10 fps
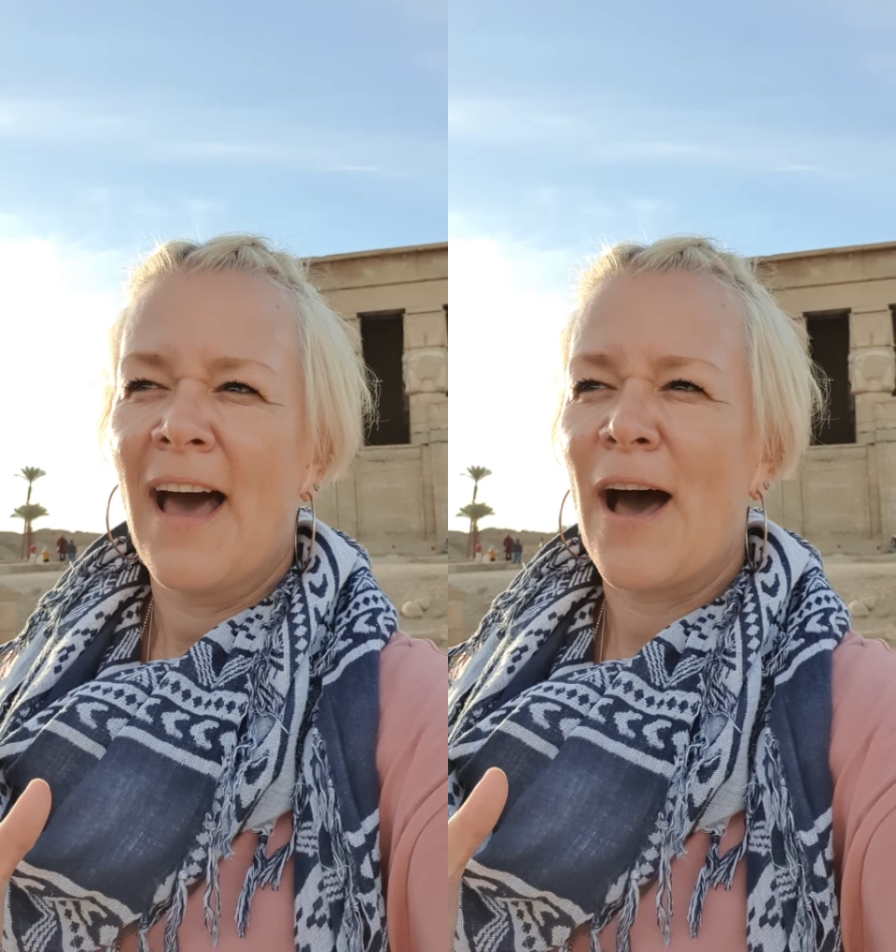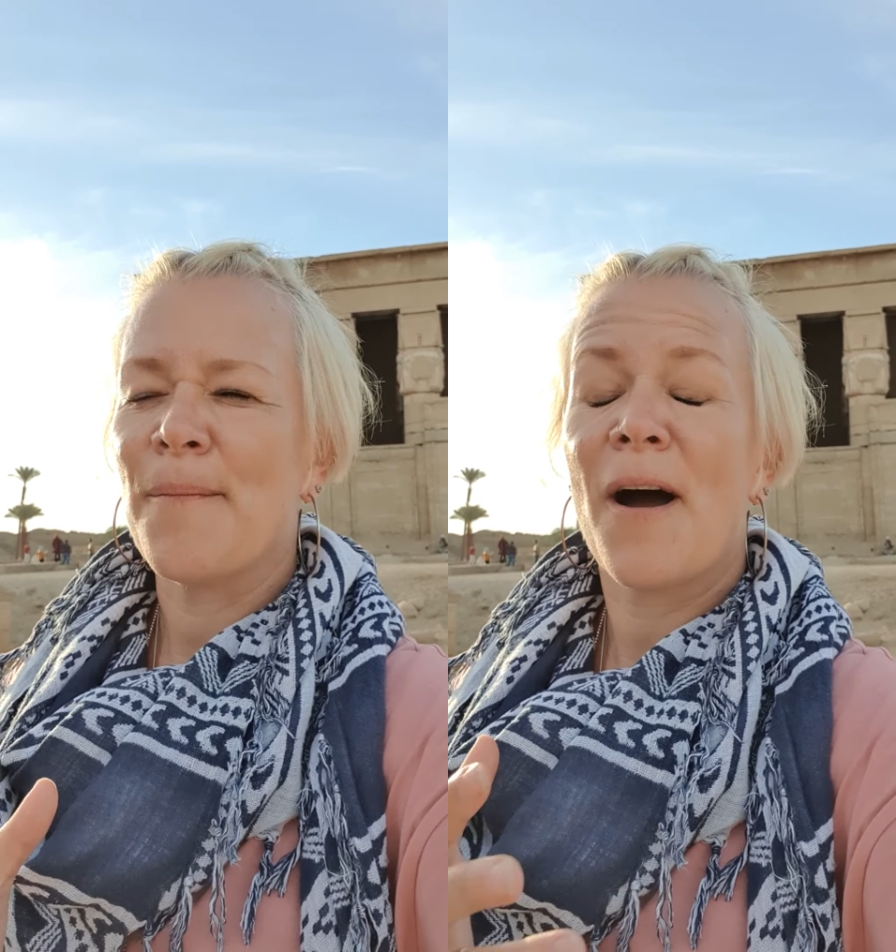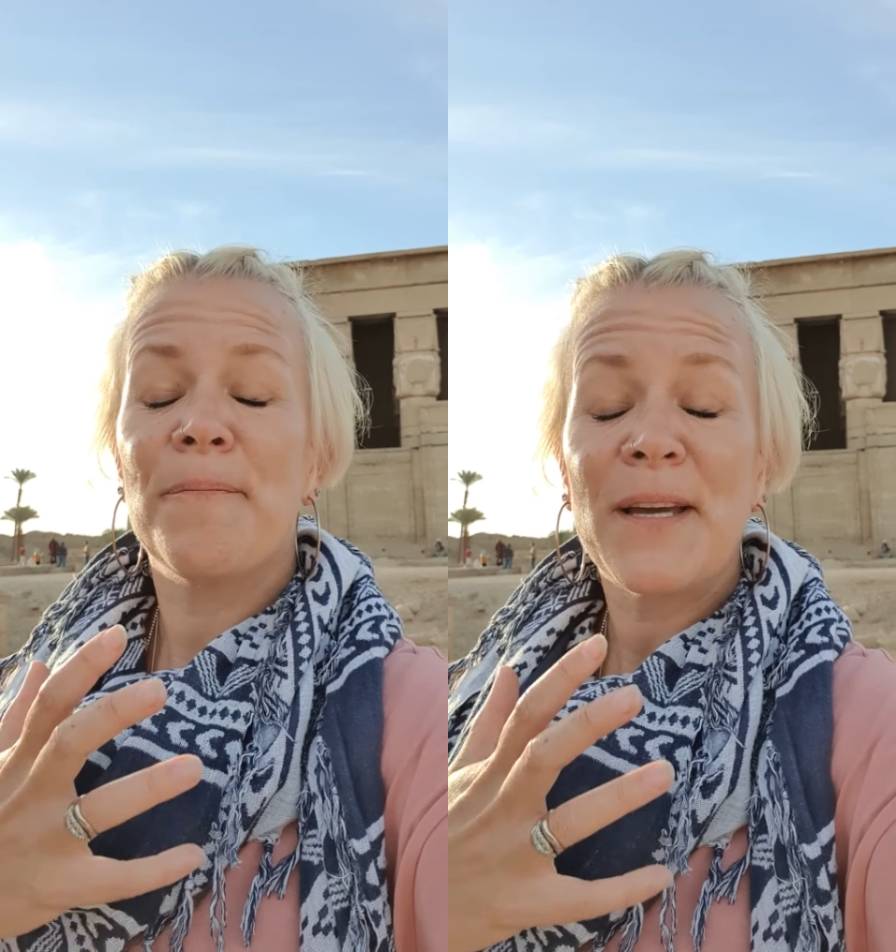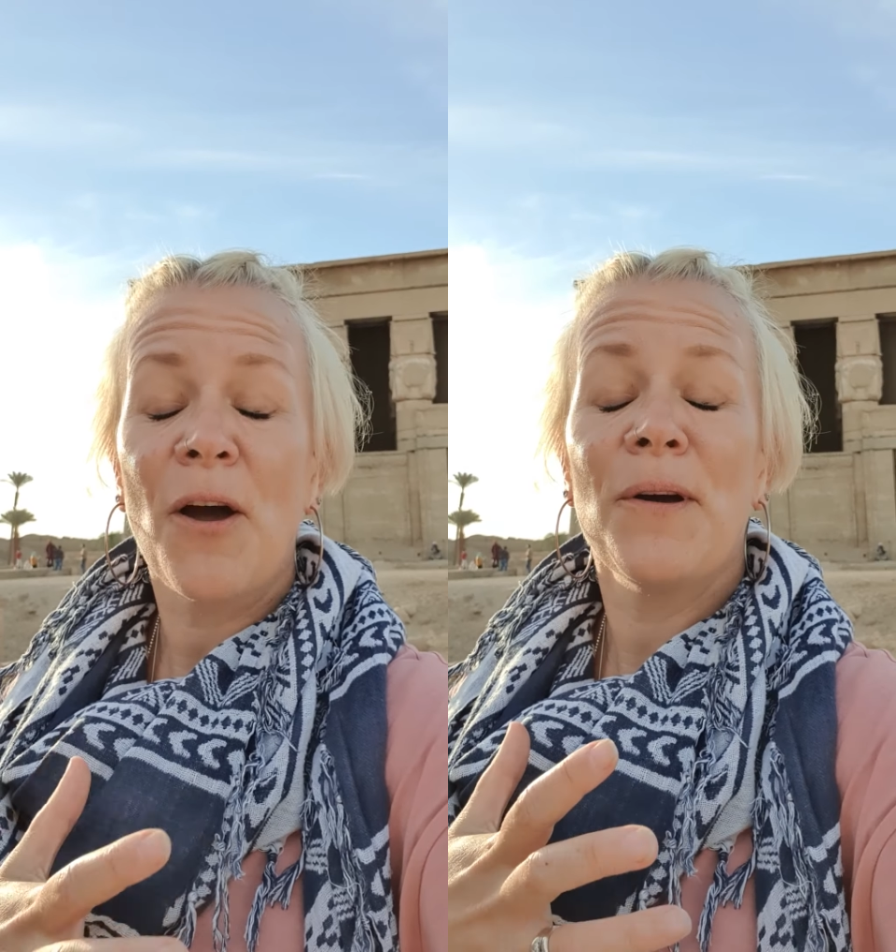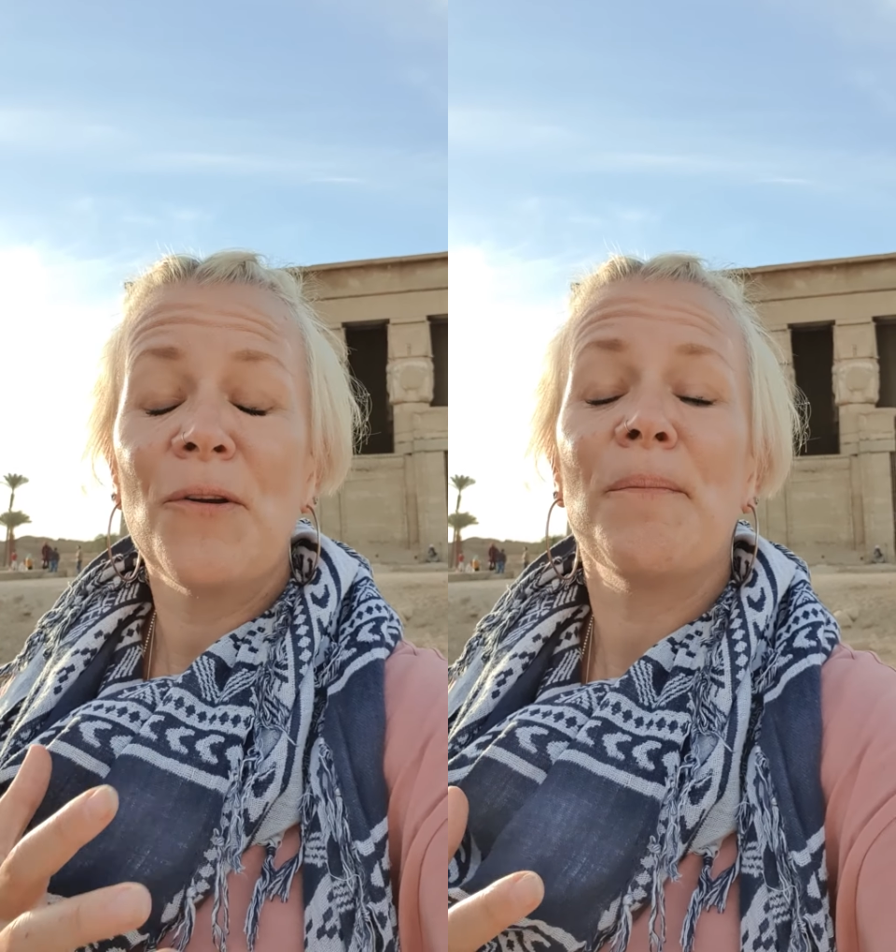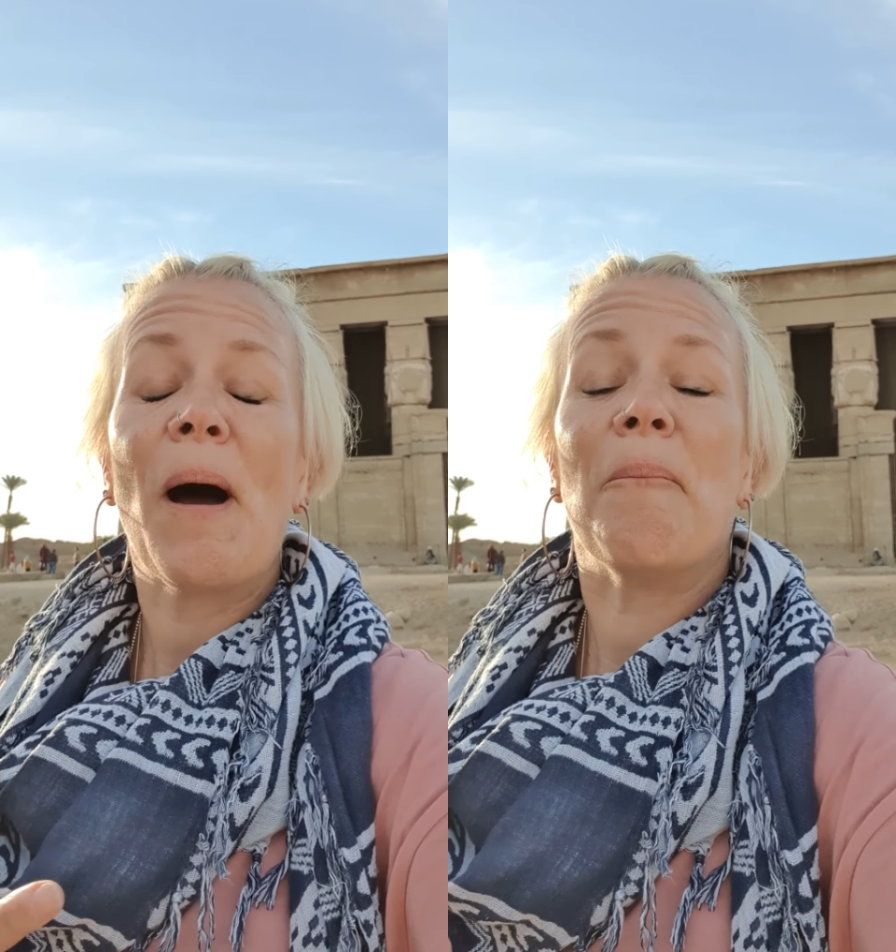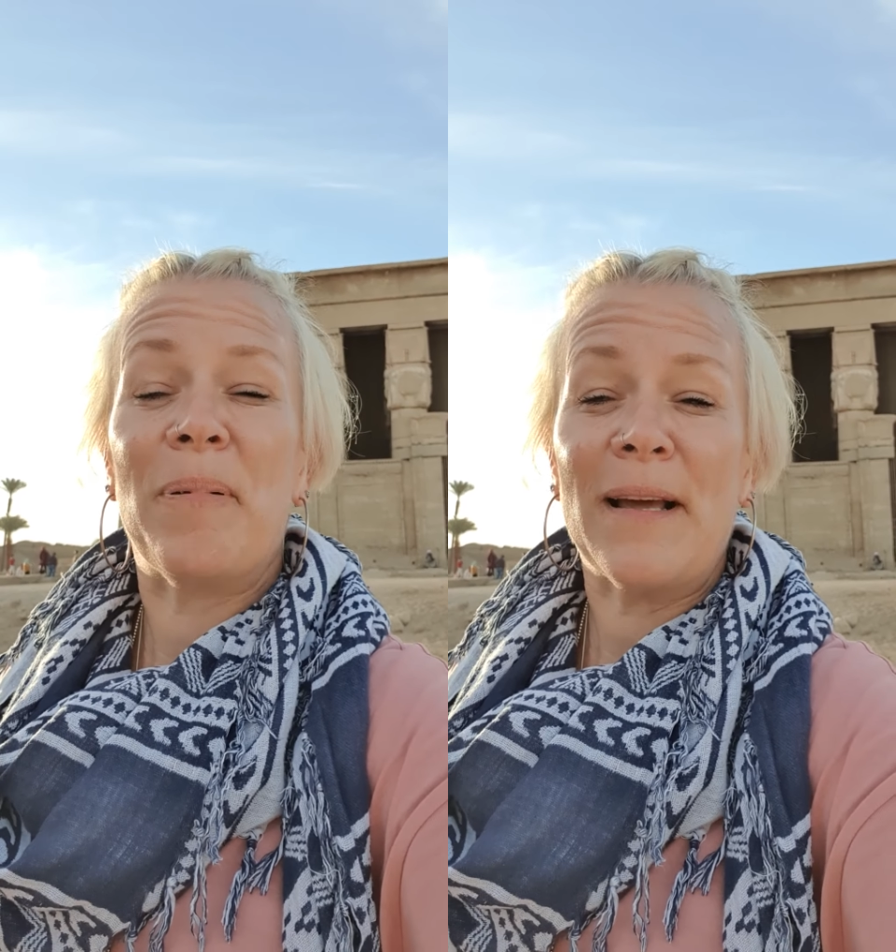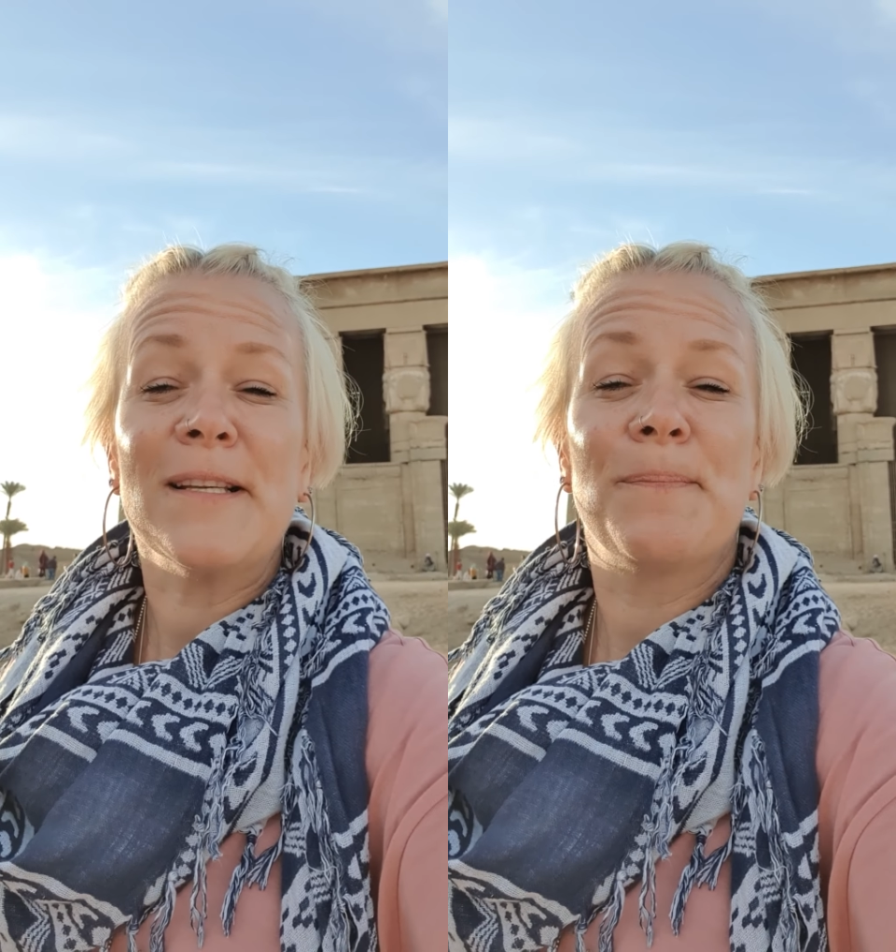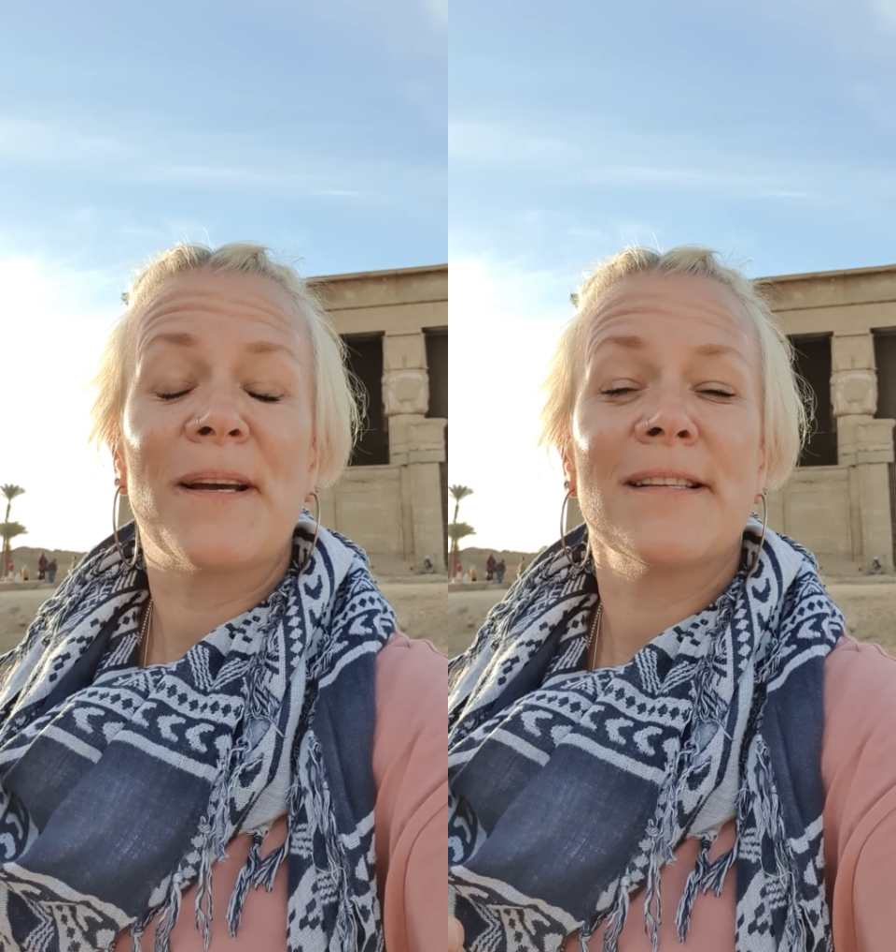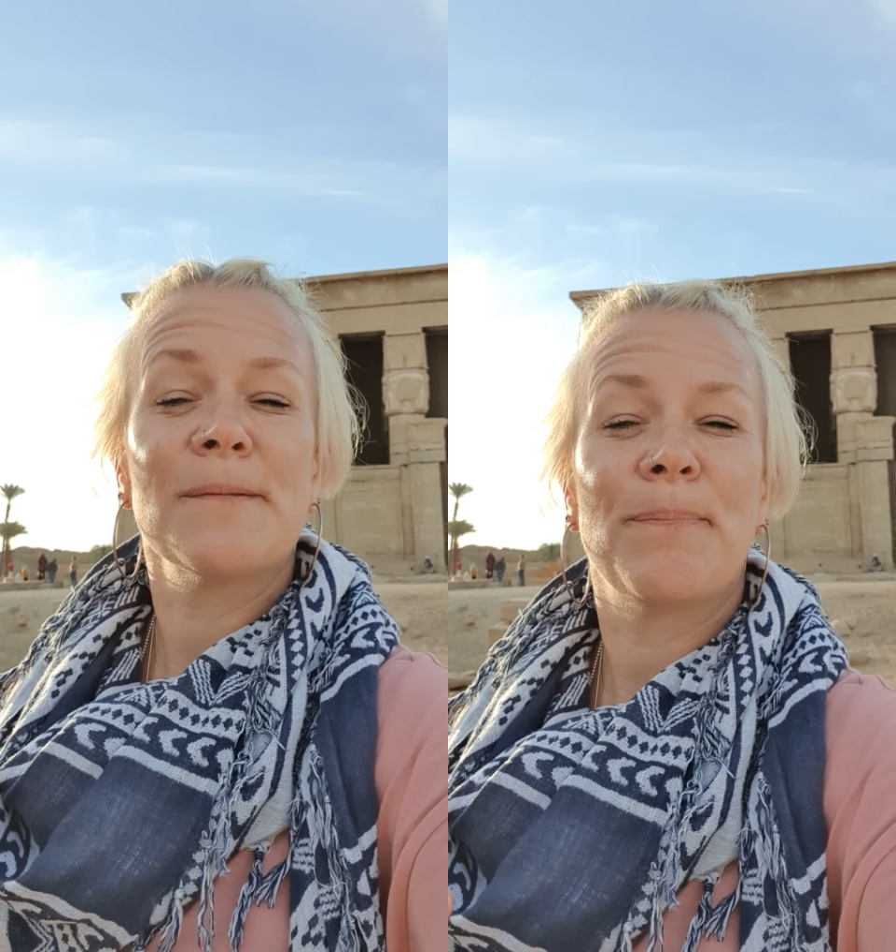I've been going on about bliss
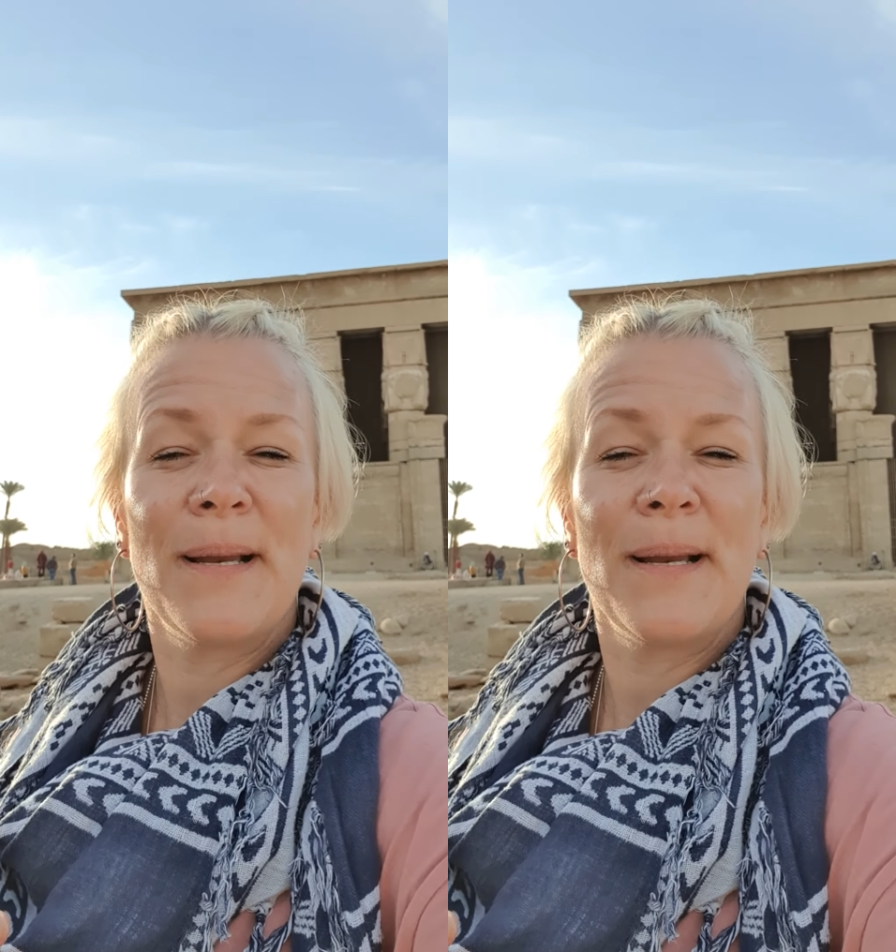because the